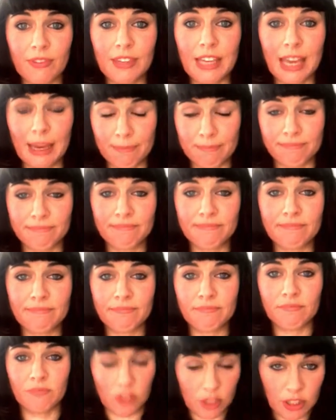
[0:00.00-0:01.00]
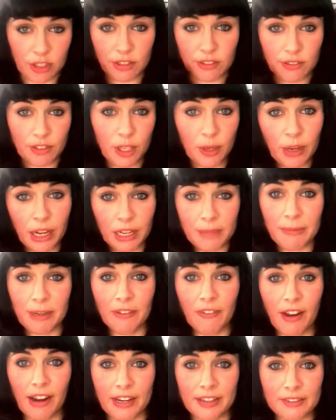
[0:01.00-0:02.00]
Yeah, you heard
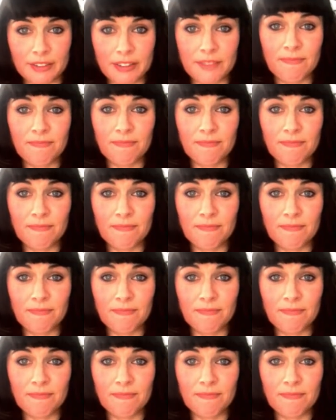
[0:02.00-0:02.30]
me right.